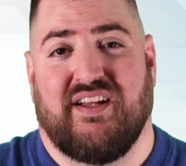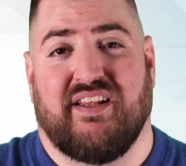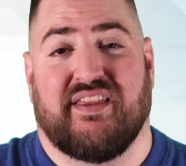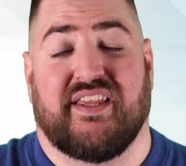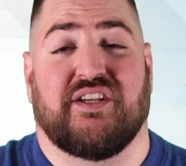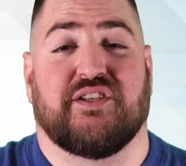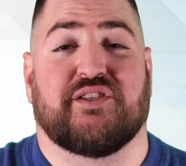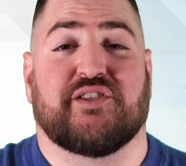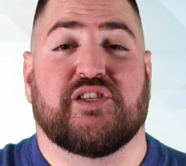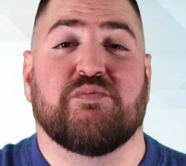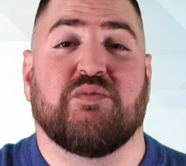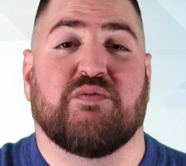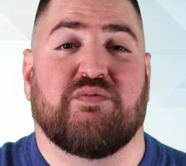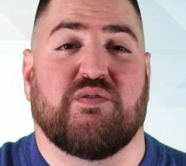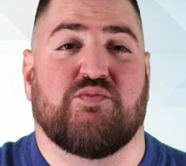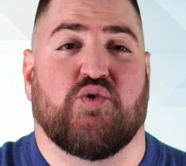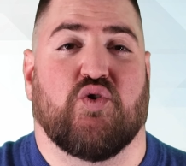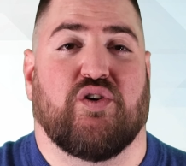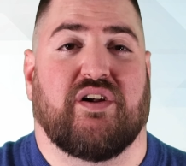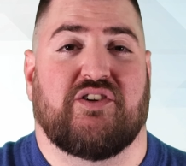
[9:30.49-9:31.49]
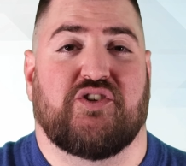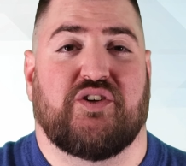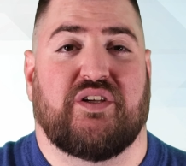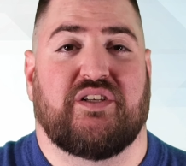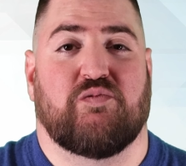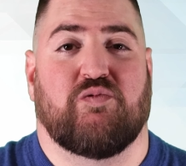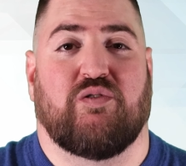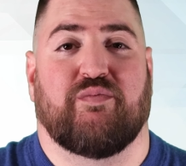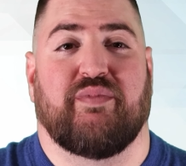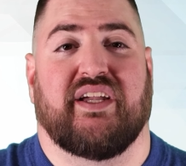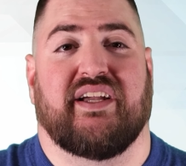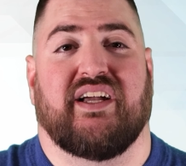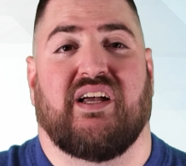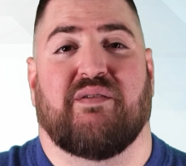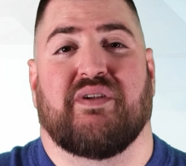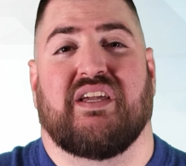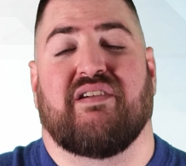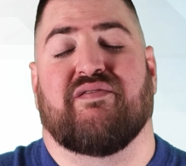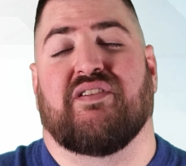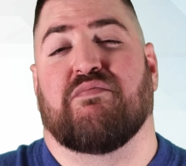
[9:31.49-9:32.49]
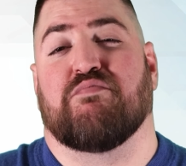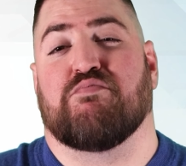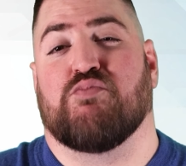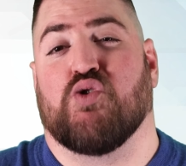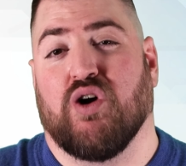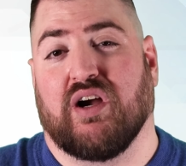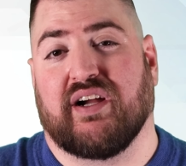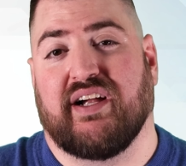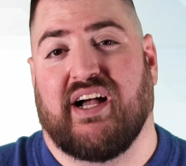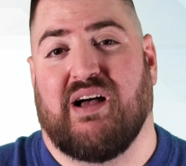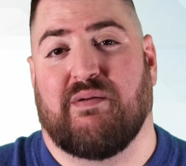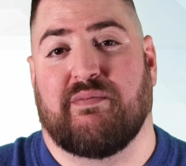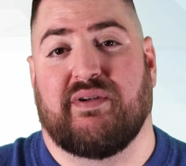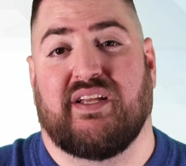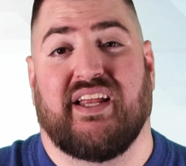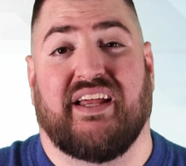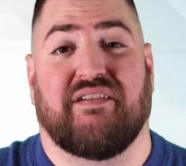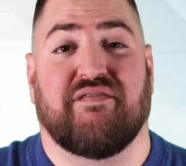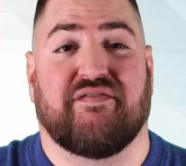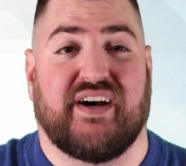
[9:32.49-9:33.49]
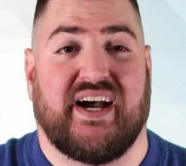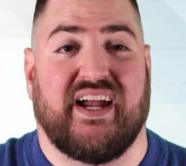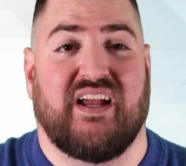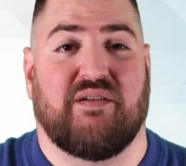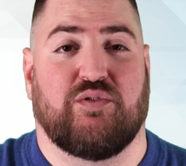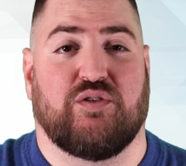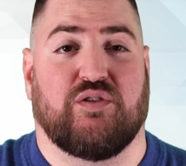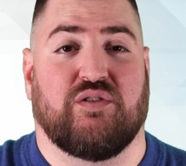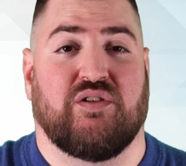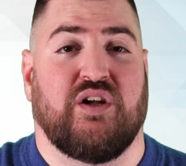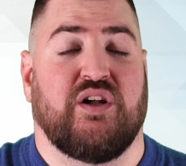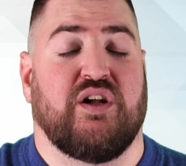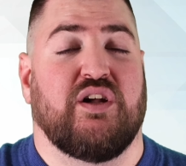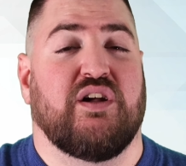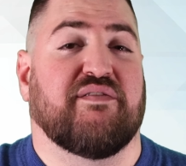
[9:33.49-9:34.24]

then Assumable mortgages will become even more common and viable